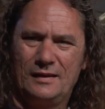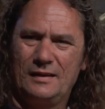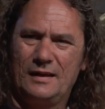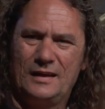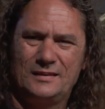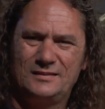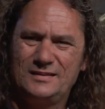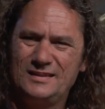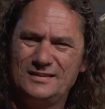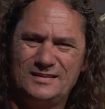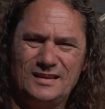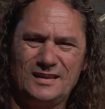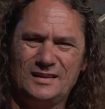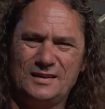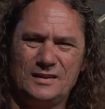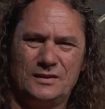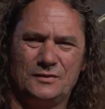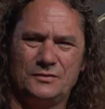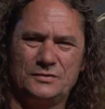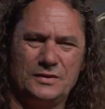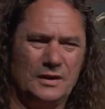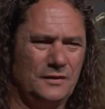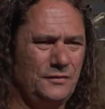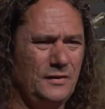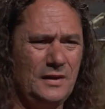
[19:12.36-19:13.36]
As
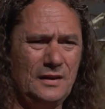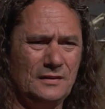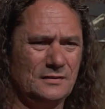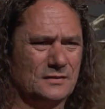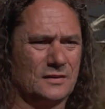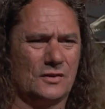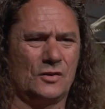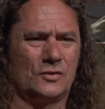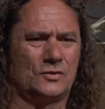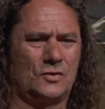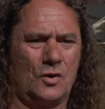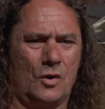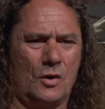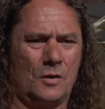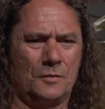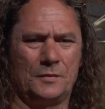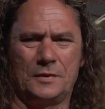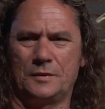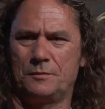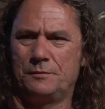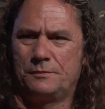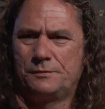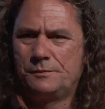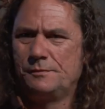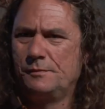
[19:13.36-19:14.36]
executive chef, he hasn't got time
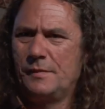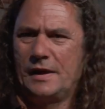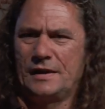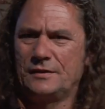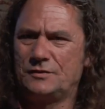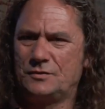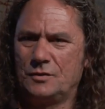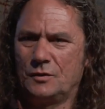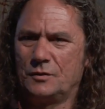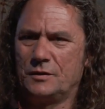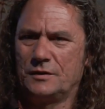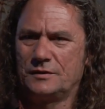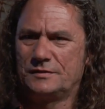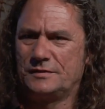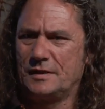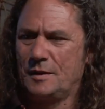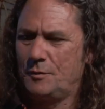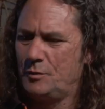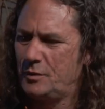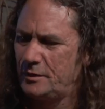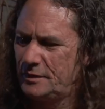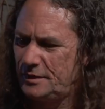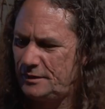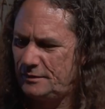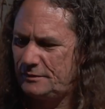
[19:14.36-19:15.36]
to make sure that
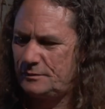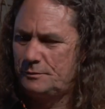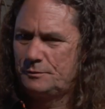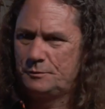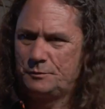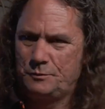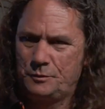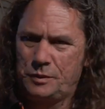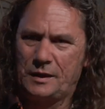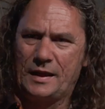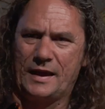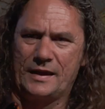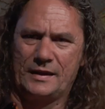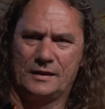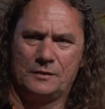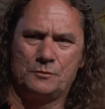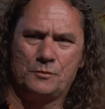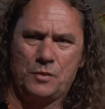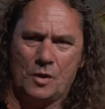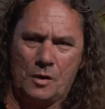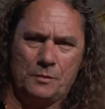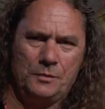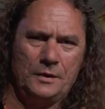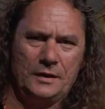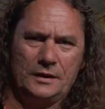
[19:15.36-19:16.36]
somebody's plated
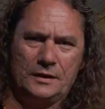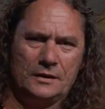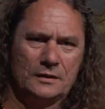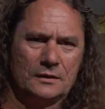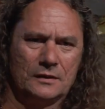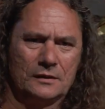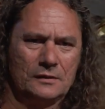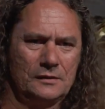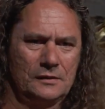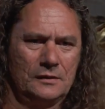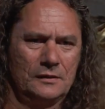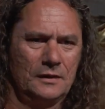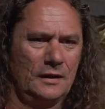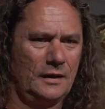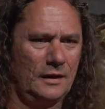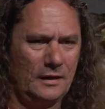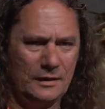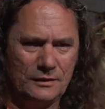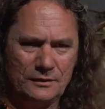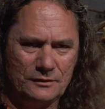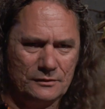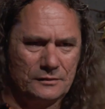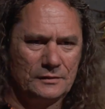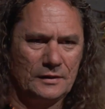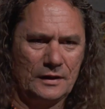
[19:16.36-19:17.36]
properly.
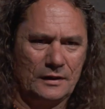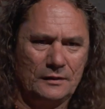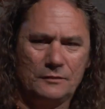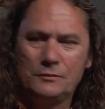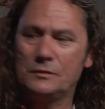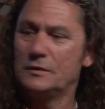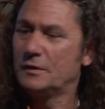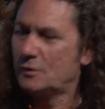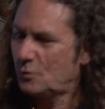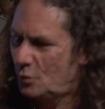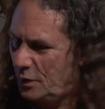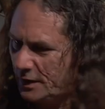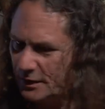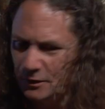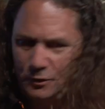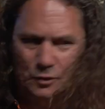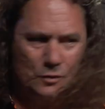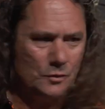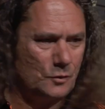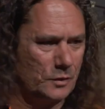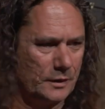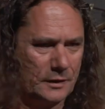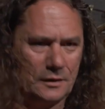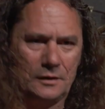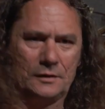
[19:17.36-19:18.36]
He just, quick
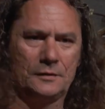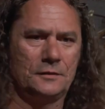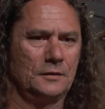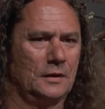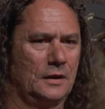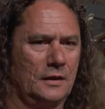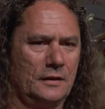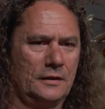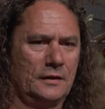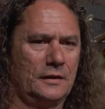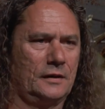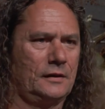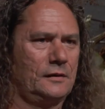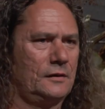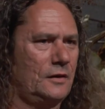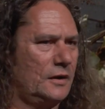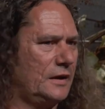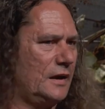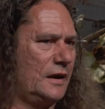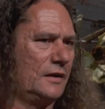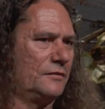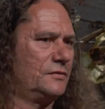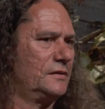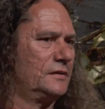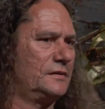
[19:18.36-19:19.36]
look. I don't
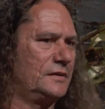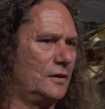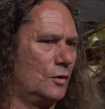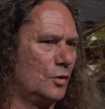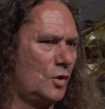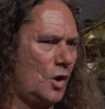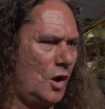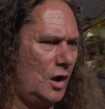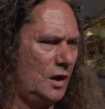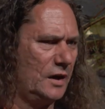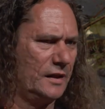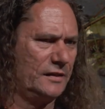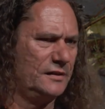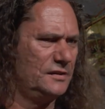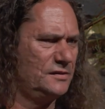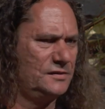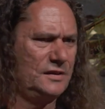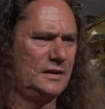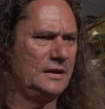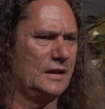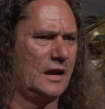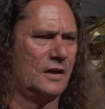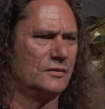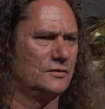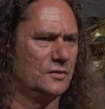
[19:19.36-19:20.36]
have to tell Kylie this,
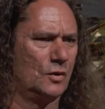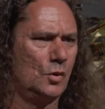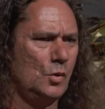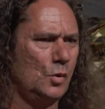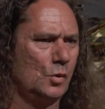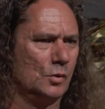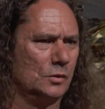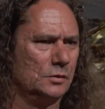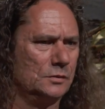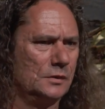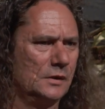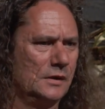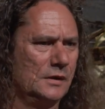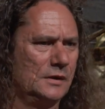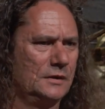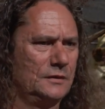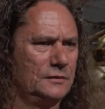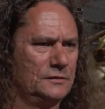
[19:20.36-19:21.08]
she knows it all.